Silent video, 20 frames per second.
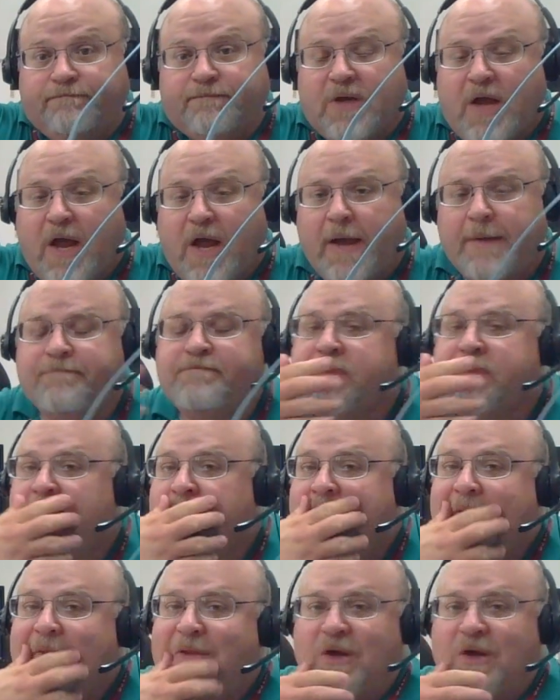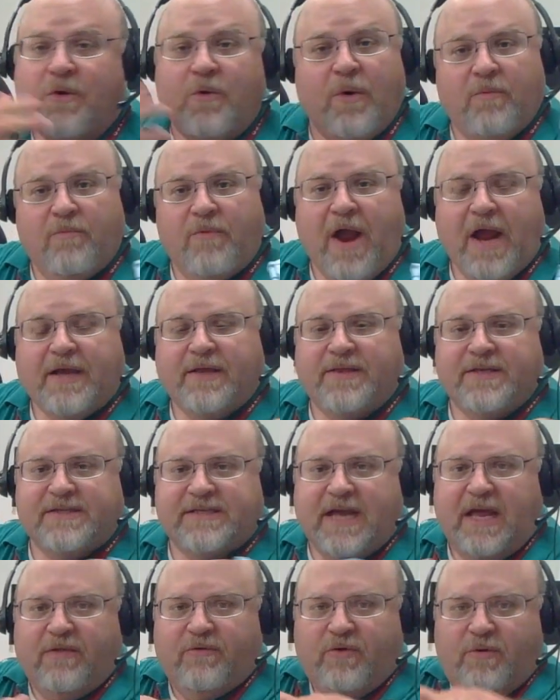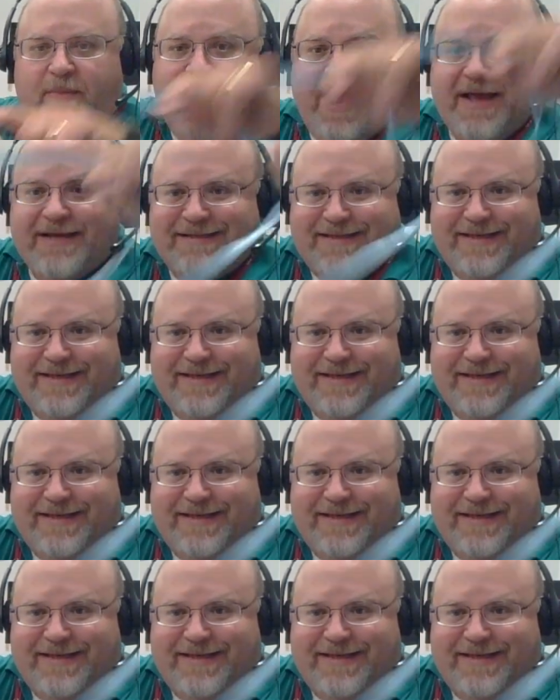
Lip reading: Okay, the equipment rack at the side of the room has